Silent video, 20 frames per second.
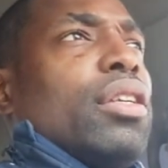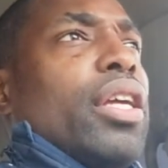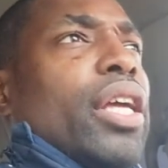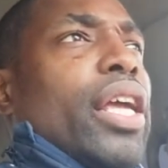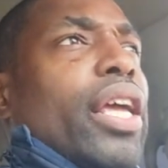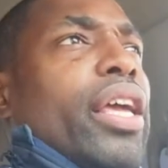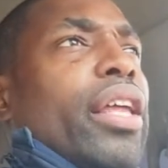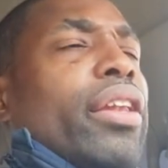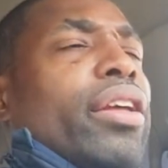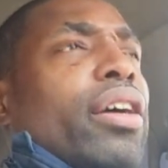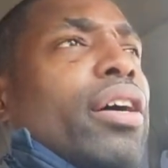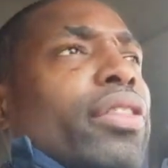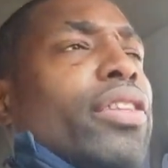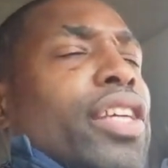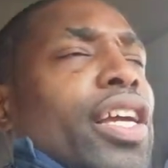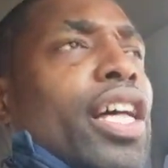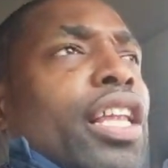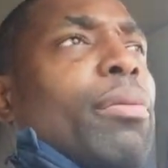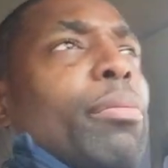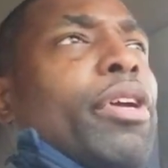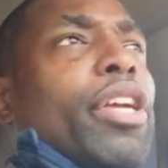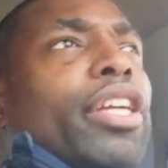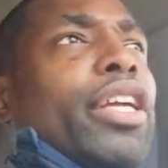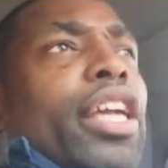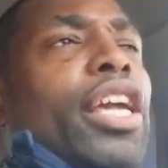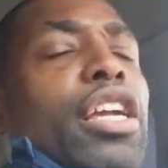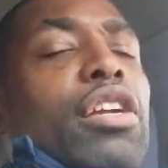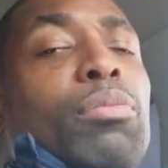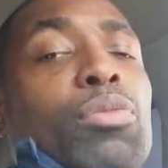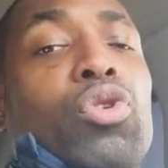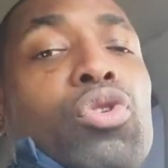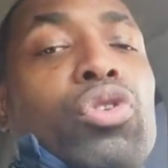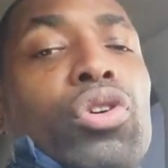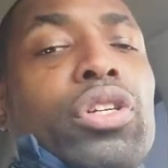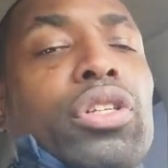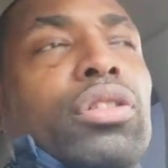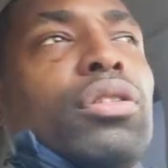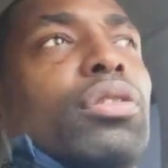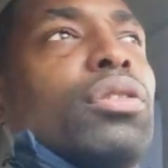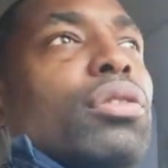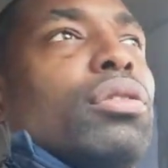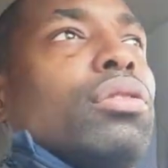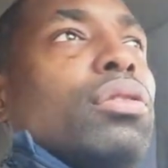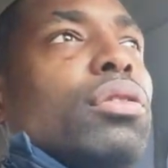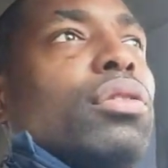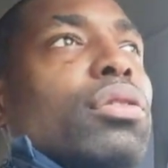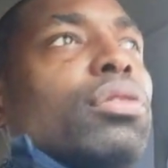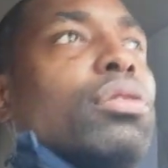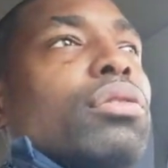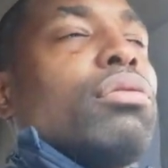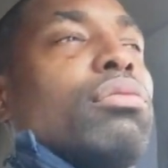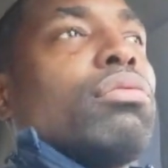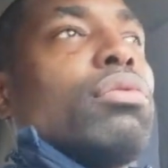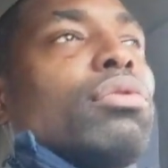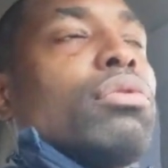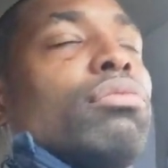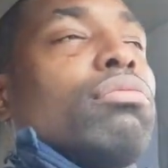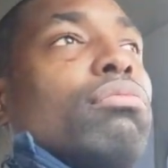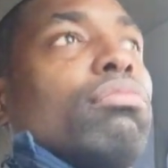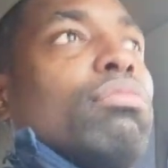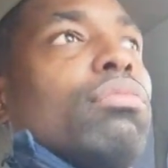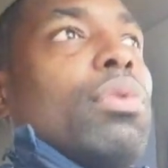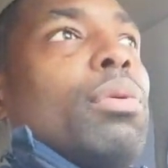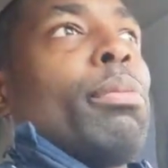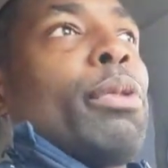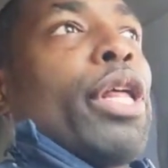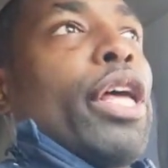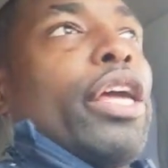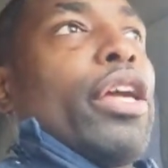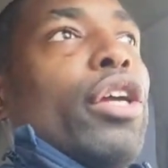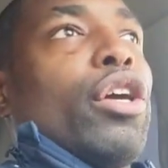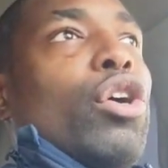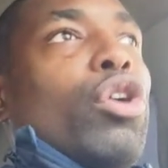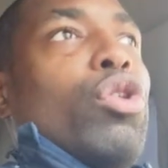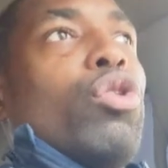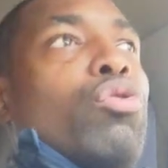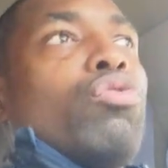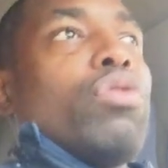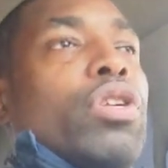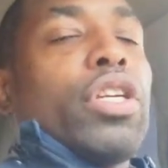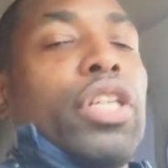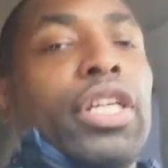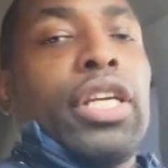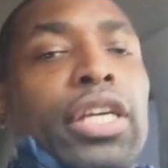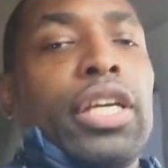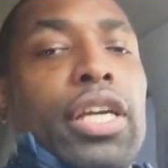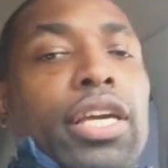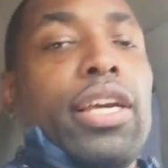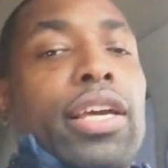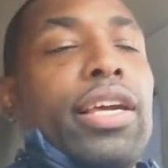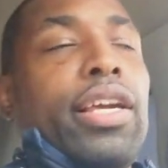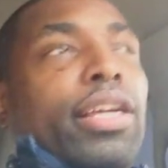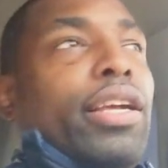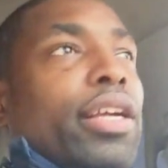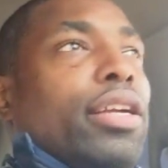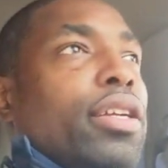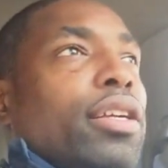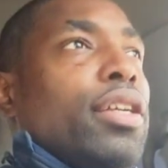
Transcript: and the element came on. I'm like, okay.